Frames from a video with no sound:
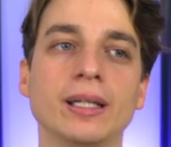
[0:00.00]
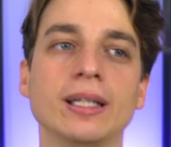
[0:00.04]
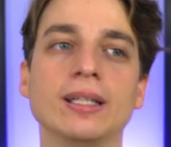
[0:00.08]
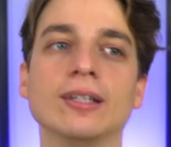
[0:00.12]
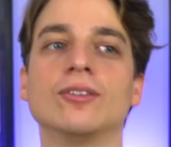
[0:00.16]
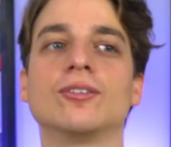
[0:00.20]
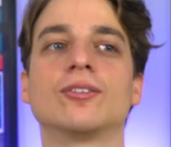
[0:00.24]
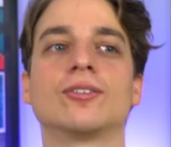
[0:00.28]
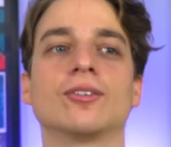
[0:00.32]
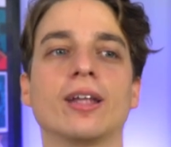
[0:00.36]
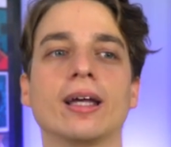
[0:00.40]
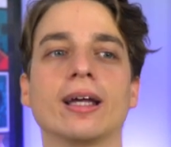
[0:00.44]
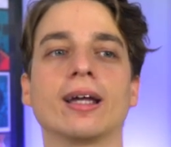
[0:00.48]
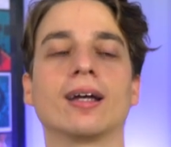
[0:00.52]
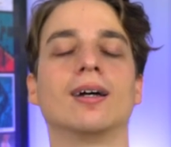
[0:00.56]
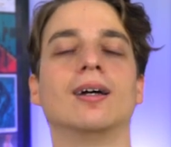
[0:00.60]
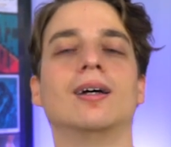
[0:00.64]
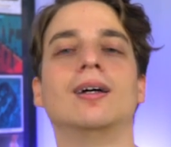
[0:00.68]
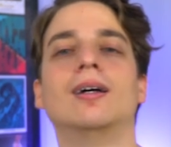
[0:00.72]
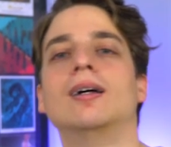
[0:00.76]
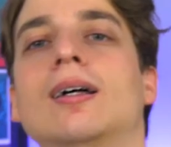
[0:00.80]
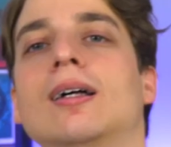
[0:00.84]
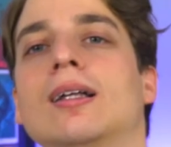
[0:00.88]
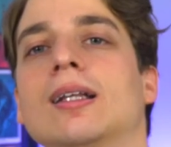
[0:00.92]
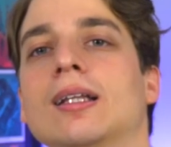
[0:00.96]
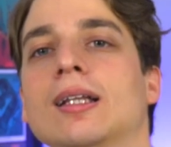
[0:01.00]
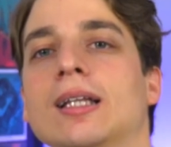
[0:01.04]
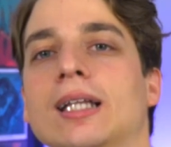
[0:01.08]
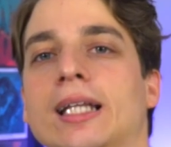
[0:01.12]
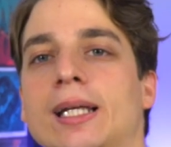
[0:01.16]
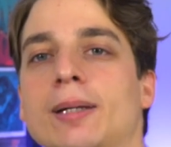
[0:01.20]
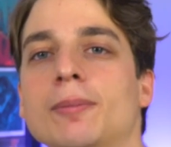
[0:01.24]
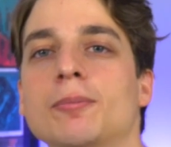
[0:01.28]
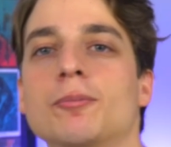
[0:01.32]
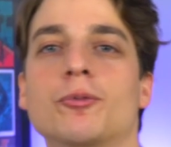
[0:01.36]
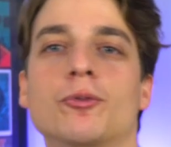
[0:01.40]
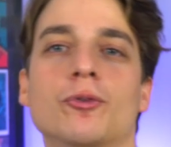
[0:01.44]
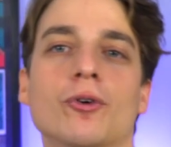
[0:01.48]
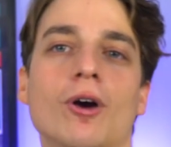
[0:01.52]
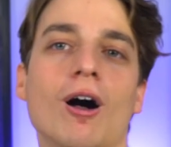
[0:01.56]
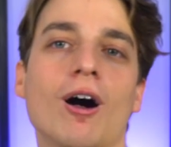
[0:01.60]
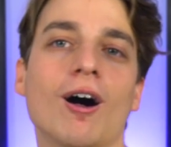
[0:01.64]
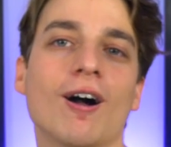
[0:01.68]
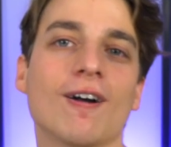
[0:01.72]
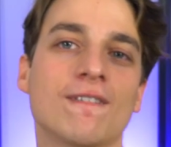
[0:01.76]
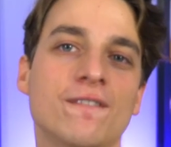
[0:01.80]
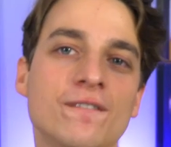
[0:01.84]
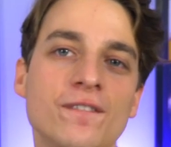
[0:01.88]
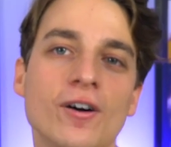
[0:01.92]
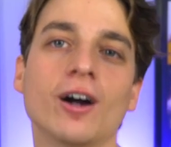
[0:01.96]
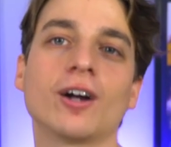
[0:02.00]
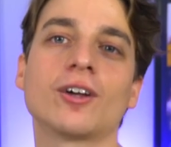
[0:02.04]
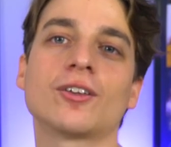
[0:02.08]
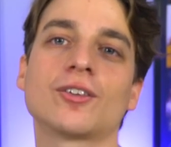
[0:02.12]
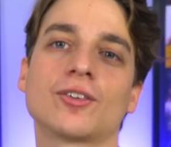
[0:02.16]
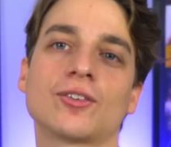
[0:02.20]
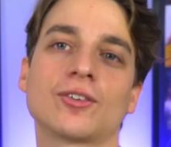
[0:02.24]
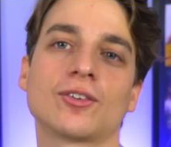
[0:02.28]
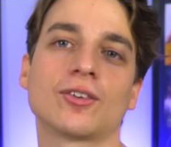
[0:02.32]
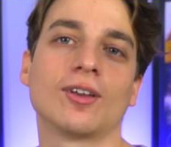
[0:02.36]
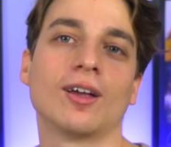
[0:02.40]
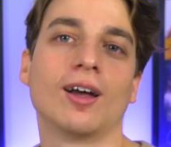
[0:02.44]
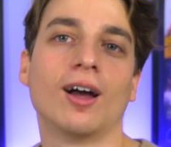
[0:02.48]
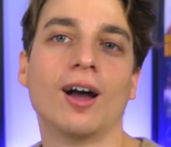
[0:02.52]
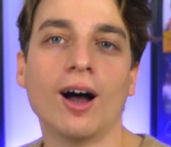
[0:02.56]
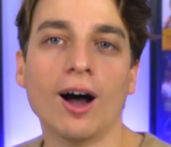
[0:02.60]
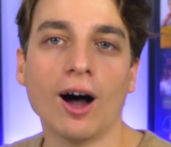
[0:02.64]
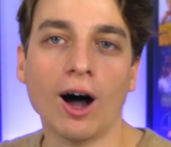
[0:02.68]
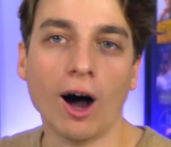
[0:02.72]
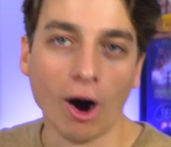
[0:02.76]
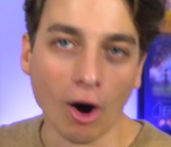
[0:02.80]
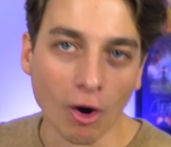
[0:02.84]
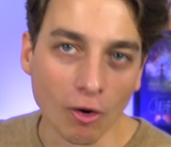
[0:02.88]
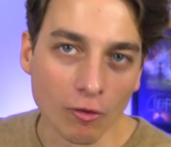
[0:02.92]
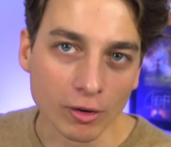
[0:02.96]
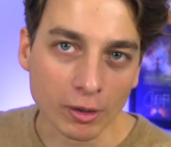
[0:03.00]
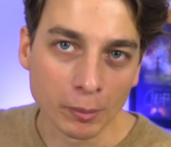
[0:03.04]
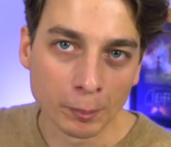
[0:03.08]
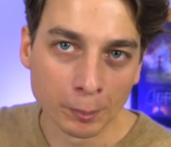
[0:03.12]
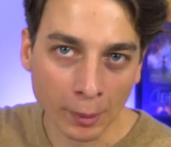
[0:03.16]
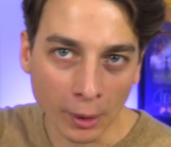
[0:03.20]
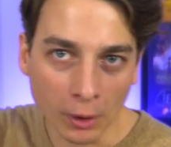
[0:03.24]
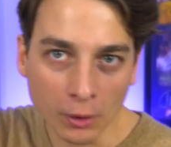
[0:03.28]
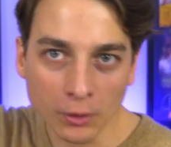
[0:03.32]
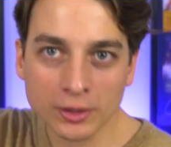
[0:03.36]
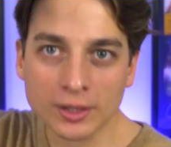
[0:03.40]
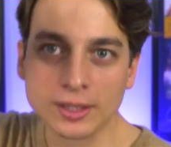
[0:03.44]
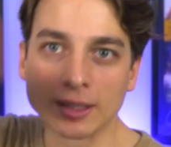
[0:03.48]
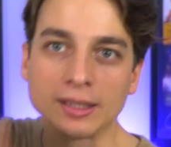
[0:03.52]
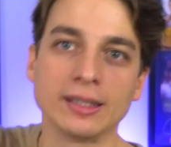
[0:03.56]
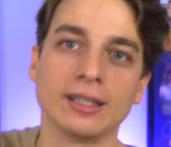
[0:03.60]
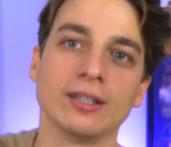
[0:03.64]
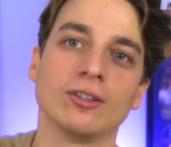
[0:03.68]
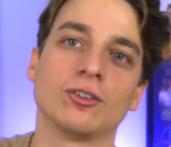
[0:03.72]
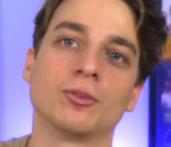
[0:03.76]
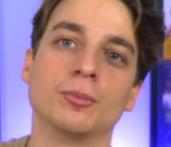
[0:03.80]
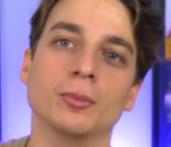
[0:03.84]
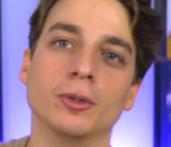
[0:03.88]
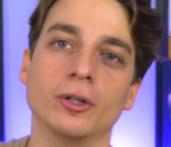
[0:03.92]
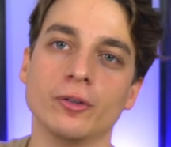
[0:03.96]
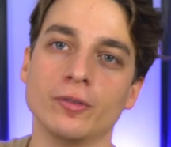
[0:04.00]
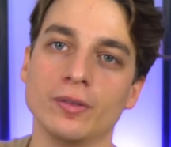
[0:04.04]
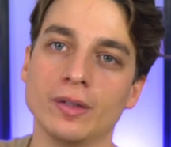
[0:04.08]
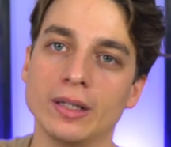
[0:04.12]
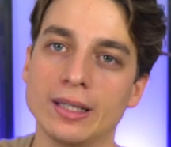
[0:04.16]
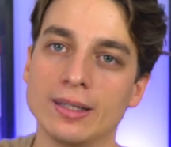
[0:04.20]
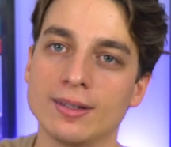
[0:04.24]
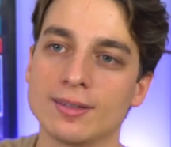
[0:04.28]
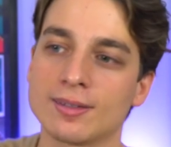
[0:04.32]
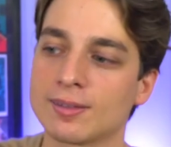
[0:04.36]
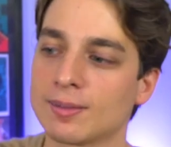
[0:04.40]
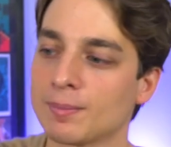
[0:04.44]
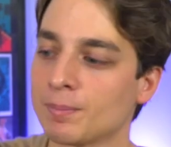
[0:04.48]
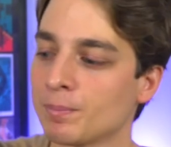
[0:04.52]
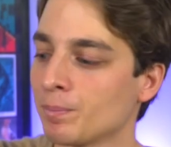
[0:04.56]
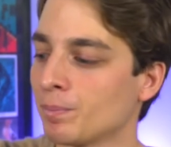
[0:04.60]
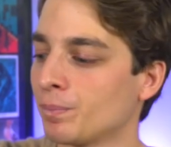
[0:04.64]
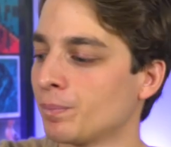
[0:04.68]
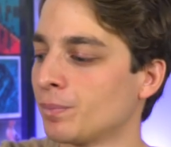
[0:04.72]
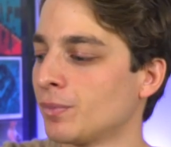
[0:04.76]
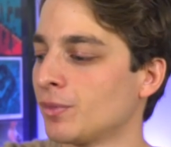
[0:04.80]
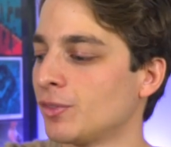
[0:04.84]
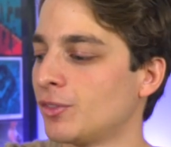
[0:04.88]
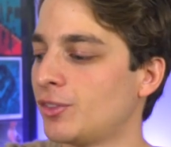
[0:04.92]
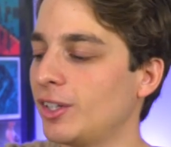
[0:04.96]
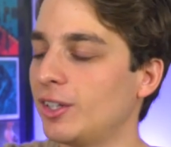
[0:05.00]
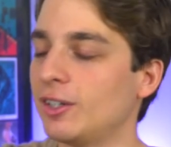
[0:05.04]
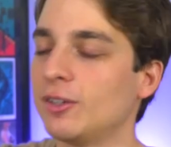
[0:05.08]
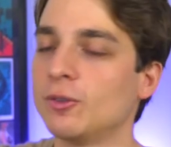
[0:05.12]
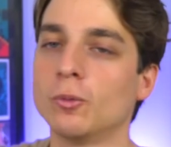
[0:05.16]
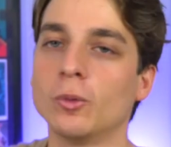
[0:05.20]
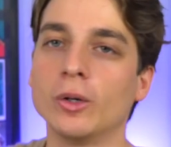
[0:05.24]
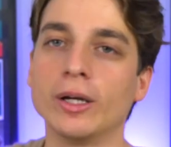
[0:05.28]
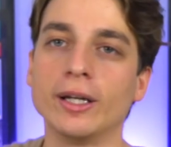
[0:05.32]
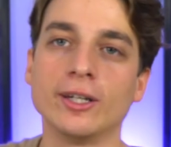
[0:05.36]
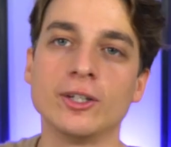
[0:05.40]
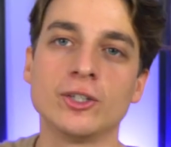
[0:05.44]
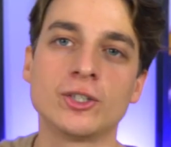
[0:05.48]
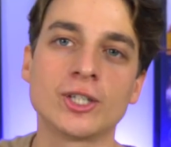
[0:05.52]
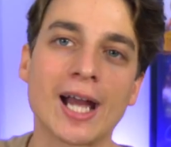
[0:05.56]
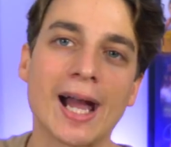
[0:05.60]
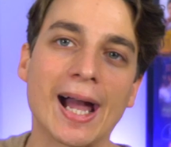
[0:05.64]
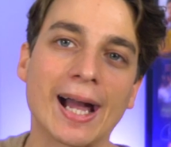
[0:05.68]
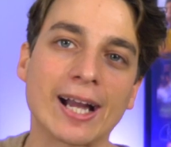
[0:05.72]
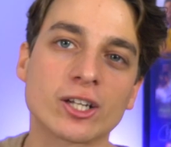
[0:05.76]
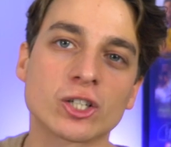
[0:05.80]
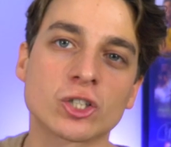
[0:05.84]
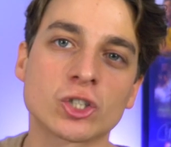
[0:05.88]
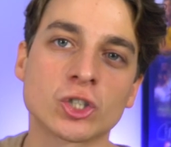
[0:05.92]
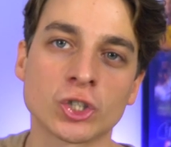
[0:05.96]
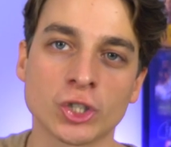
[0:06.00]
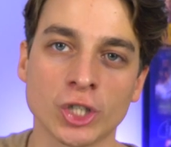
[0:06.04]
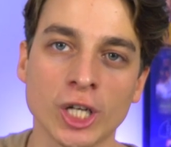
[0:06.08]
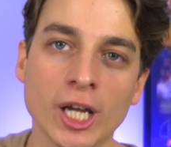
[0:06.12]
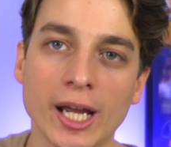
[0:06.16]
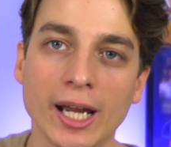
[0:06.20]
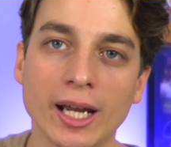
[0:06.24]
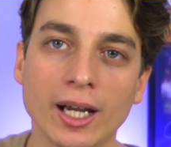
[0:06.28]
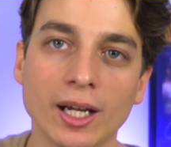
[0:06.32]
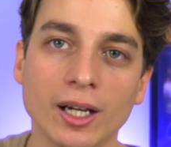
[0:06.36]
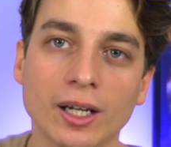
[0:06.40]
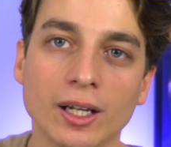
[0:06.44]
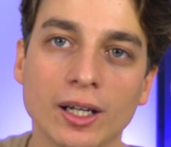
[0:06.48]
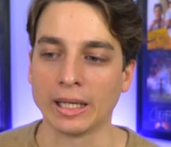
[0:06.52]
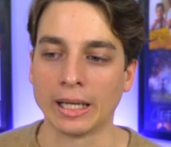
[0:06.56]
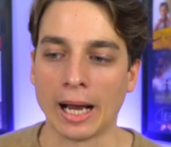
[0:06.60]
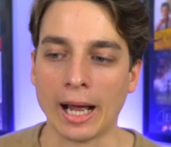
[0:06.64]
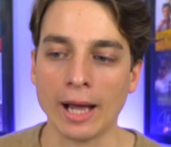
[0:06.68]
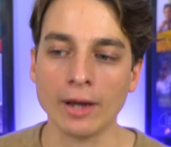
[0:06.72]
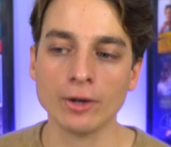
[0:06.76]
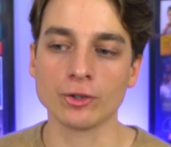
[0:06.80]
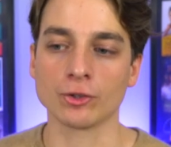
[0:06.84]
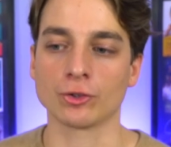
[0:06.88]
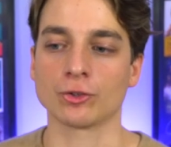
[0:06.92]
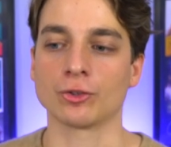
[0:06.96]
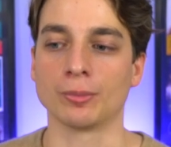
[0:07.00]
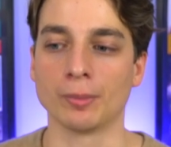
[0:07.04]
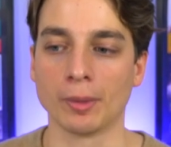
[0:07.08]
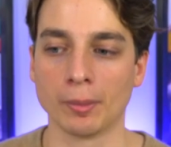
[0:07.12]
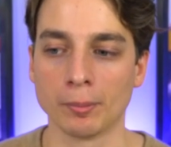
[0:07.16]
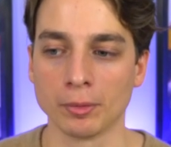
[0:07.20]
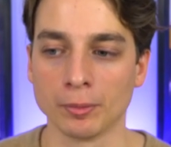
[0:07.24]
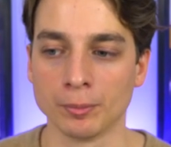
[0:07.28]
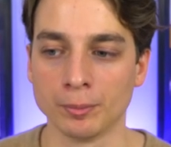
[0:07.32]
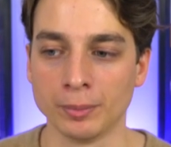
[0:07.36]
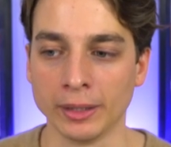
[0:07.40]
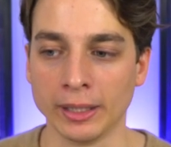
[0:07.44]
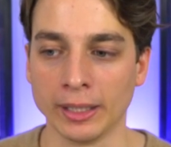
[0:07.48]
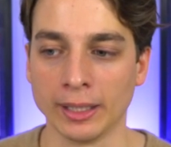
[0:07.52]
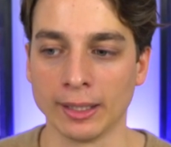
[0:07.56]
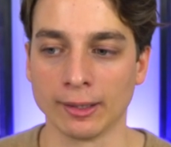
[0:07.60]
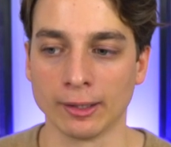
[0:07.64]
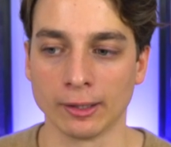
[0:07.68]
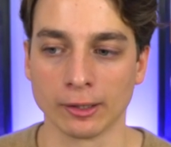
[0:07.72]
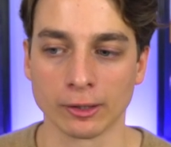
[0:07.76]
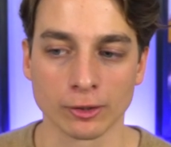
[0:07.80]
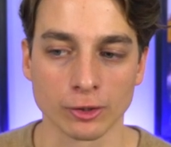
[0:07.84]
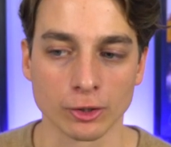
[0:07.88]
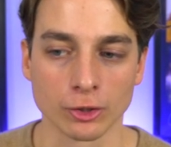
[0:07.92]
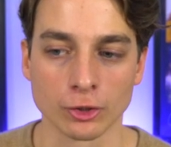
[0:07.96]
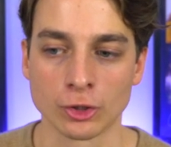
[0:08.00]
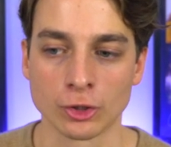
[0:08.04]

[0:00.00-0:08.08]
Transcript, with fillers: Beasts, like leapfrog fucks over both of these movies. Didn't win jack shit, and I just remember being